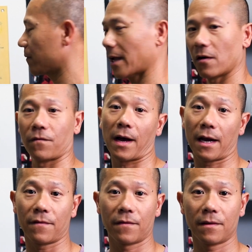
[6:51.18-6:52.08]
of the
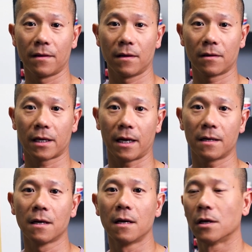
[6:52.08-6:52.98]
L5,
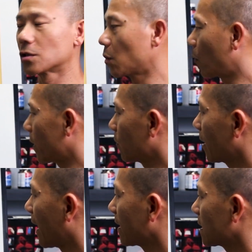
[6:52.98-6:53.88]
okay? So where you
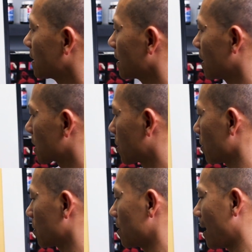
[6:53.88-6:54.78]
want to ice this is
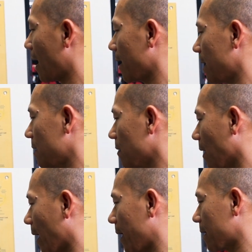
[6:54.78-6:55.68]
here, not in your
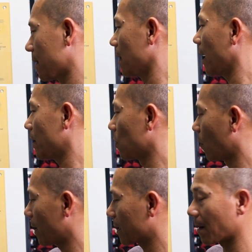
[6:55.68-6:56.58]
leg, and you don't
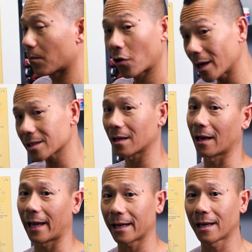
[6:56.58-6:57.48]
want to compress the
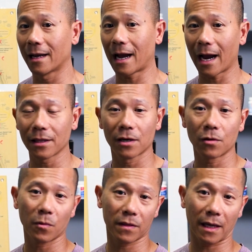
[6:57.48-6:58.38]
leg either
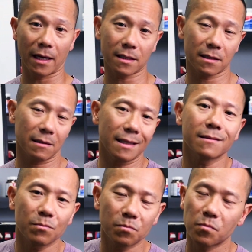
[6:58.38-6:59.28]
with things. It
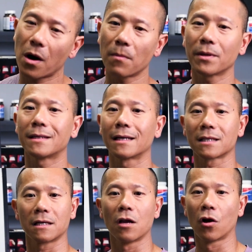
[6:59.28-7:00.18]
probably
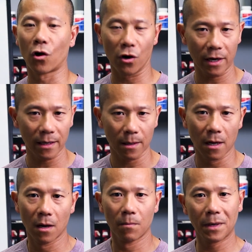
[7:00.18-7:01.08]
doesn't hurt it,
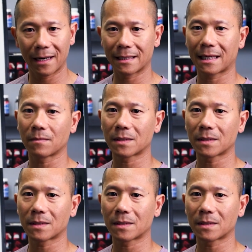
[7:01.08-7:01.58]
but at the same